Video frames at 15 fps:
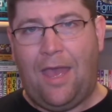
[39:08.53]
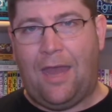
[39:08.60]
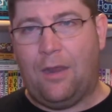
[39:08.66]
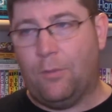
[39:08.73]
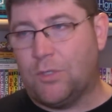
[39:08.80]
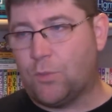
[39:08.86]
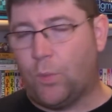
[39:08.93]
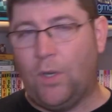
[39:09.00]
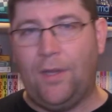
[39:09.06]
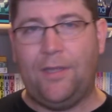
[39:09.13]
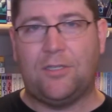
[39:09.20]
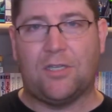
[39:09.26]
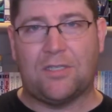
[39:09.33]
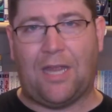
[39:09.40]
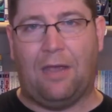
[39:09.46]
And it was
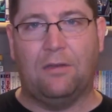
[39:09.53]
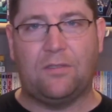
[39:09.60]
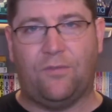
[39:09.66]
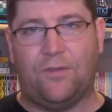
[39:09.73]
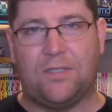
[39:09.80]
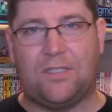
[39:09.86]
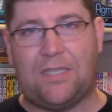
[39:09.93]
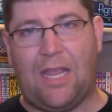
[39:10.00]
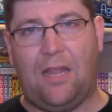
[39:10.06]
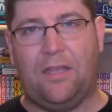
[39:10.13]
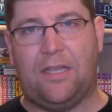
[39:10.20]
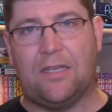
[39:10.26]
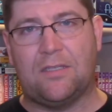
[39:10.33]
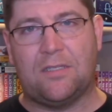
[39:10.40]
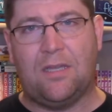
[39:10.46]
really just House
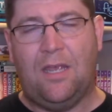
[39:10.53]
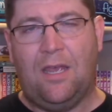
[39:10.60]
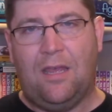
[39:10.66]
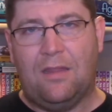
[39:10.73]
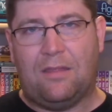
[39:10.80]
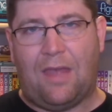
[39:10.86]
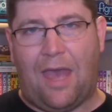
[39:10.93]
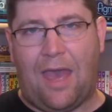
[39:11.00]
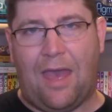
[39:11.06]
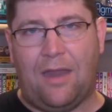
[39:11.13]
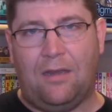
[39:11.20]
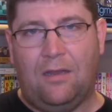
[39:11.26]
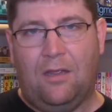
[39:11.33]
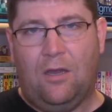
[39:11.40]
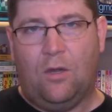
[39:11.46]
Vesalius
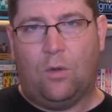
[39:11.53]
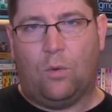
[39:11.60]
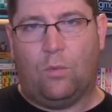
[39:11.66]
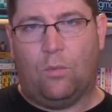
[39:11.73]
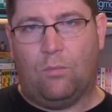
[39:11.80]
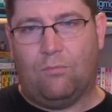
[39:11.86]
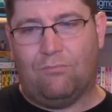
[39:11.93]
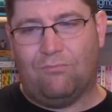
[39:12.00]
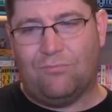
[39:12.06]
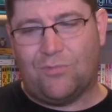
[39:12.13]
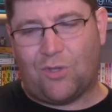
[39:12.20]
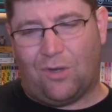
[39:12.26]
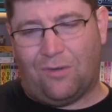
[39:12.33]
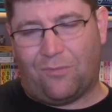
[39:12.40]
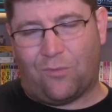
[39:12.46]
that
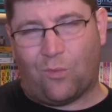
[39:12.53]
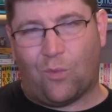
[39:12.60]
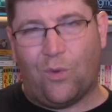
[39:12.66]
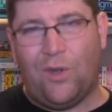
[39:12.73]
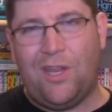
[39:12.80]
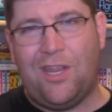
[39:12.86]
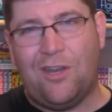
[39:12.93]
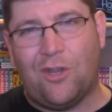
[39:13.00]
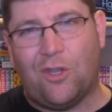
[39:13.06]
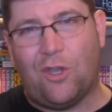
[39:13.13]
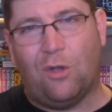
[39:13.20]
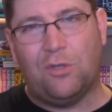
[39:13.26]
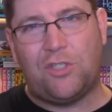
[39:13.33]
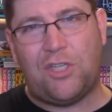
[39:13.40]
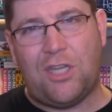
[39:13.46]
sort of
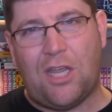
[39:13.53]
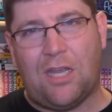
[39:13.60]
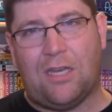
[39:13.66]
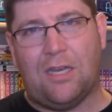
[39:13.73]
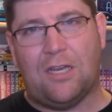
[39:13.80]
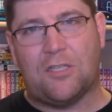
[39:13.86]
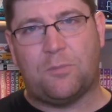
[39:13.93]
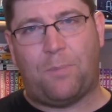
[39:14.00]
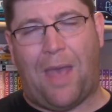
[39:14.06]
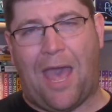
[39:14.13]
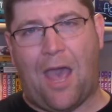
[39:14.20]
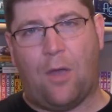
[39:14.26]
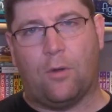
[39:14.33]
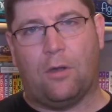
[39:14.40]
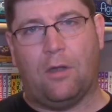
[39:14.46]
renegotiated its
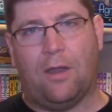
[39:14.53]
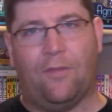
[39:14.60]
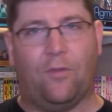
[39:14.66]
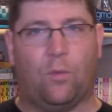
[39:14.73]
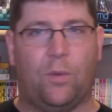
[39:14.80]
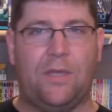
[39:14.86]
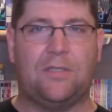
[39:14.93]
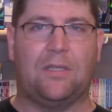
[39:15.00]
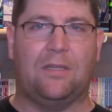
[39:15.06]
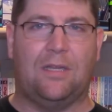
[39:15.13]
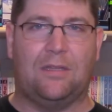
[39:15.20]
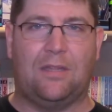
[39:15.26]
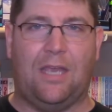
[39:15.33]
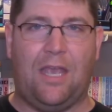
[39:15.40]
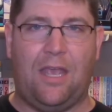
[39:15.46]
power. And the reason
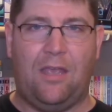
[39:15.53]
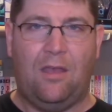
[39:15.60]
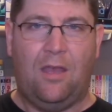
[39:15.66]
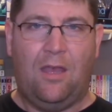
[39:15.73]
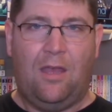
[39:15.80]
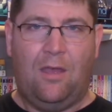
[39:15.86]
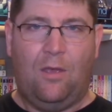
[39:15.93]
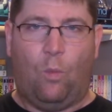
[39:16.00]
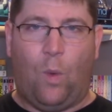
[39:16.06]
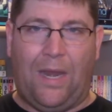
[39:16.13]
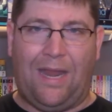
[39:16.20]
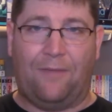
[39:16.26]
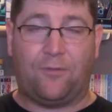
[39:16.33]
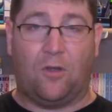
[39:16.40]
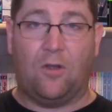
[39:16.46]
that they
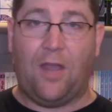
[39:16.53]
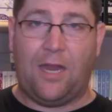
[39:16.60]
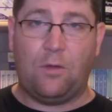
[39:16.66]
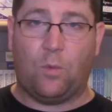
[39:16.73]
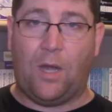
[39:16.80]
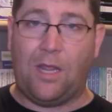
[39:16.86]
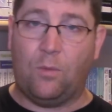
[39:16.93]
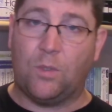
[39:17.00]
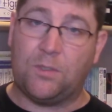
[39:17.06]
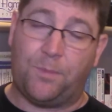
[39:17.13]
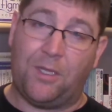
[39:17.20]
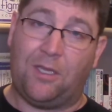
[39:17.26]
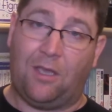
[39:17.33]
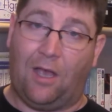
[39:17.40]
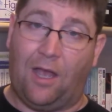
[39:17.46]
went after Nightray was
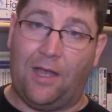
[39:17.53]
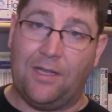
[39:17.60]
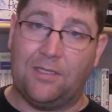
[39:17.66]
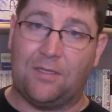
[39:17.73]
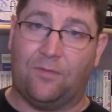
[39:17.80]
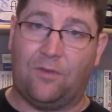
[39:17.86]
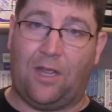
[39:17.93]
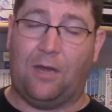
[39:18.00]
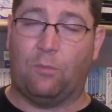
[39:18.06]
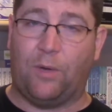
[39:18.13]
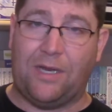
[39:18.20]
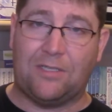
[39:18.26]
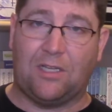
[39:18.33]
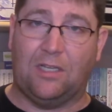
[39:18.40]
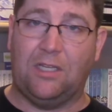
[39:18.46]
because of
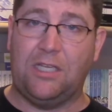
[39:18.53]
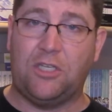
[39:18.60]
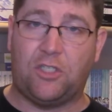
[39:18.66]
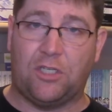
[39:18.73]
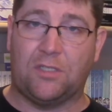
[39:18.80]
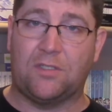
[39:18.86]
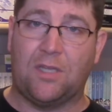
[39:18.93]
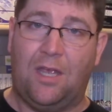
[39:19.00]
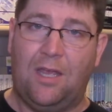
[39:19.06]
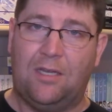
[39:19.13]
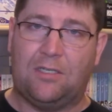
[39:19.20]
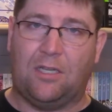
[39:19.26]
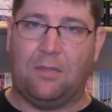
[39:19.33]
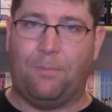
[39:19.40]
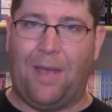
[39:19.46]
Nightray's allegiance
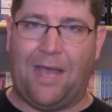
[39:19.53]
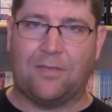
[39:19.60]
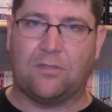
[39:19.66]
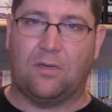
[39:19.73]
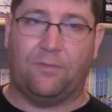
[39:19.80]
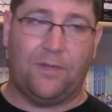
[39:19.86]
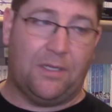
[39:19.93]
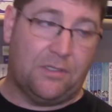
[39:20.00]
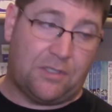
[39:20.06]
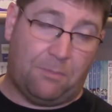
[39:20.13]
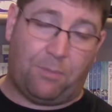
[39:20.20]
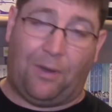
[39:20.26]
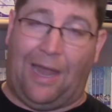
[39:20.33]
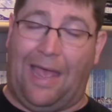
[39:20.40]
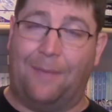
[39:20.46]
to the Baskervilles,
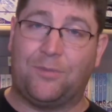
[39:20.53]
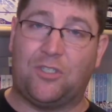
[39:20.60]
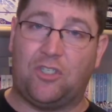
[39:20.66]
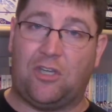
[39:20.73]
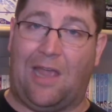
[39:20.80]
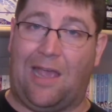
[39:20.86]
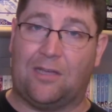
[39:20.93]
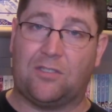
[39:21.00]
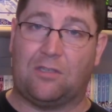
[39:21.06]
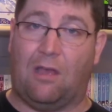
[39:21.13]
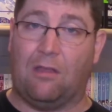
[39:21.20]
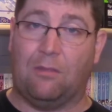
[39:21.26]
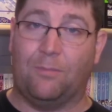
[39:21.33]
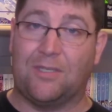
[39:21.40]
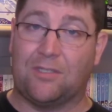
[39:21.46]
and perhaps Jack
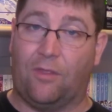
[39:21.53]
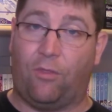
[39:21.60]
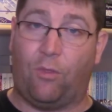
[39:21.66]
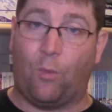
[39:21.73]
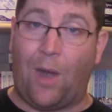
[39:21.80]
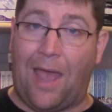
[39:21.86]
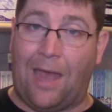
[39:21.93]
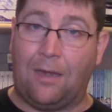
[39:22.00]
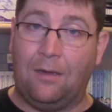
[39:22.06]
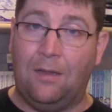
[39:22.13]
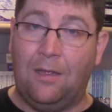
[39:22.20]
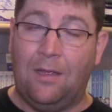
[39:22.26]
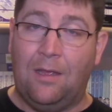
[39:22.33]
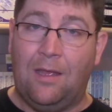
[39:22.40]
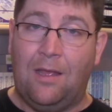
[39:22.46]
saw them as a threat
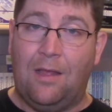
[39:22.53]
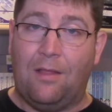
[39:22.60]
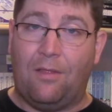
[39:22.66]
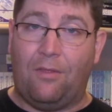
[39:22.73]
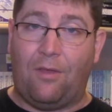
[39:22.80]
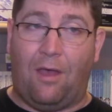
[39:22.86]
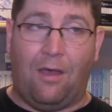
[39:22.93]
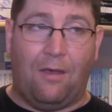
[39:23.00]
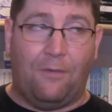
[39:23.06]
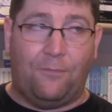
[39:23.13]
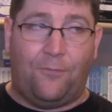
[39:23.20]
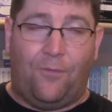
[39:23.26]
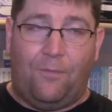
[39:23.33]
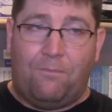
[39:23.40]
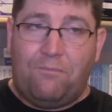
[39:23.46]

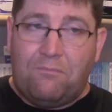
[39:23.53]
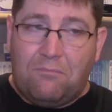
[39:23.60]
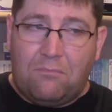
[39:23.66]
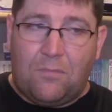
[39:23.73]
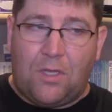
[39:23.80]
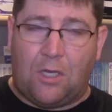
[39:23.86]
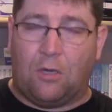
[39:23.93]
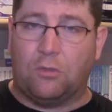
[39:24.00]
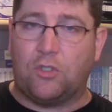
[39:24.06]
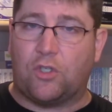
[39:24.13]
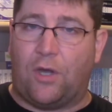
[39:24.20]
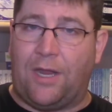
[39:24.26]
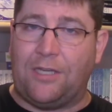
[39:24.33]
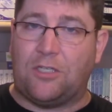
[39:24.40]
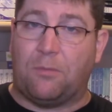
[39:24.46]
of, you know,
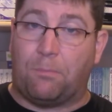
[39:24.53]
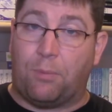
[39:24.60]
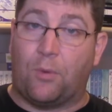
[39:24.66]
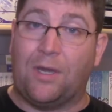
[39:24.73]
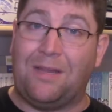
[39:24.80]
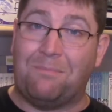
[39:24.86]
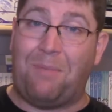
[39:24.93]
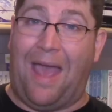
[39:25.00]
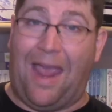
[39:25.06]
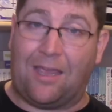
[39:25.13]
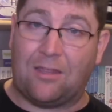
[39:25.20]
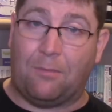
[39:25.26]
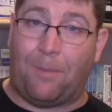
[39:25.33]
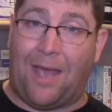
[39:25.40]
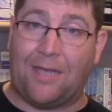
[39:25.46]
trying to bring
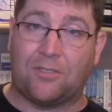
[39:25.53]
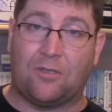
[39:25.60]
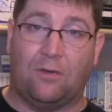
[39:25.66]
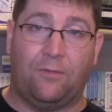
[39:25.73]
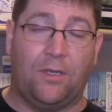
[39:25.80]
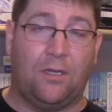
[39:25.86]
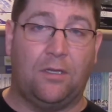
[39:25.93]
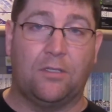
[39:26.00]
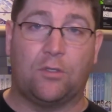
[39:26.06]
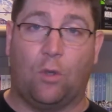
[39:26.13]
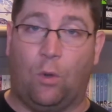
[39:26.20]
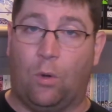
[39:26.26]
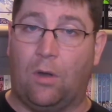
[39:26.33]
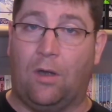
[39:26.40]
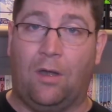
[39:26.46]
back the Baskervilles
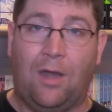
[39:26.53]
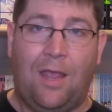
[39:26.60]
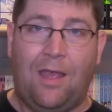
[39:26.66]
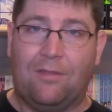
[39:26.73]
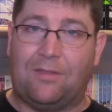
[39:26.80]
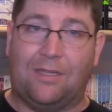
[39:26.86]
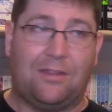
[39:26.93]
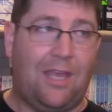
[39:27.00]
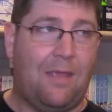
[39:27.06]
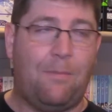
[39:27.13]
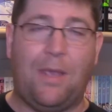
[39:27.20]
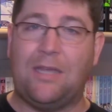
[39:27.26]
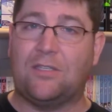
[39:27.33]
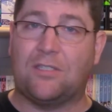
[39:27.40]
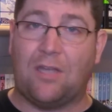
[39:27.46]
or that
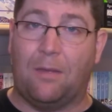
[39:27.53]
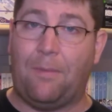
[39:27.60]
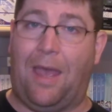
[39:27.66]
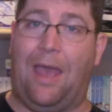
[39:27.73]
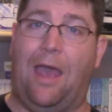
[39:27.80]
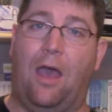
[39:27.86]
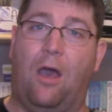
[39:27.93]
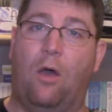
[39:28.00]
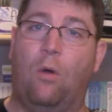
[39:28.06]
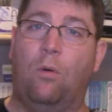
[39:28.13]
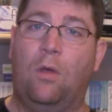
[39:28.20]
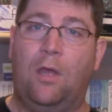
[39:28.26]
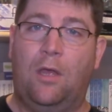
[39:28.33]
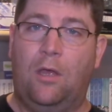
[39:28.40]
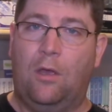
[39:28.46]
they may
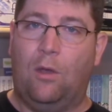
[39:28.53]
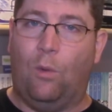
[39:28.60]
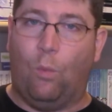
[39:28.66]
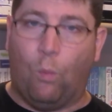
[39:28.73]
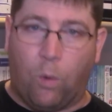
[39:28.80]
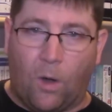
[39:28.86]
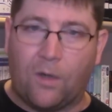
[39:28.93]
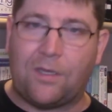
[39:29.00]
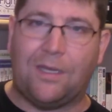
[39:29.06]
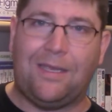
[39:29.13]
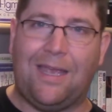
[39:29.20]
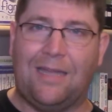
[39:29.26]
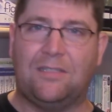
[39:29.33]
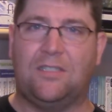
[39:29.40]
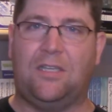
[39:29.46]
somehow work
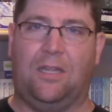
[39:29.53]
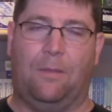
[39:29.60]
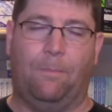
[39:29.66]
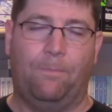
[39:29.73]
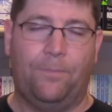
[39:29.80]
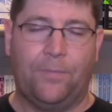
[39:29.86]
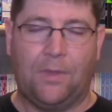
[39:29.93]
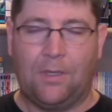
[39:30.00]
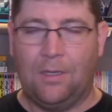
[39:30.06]
against him.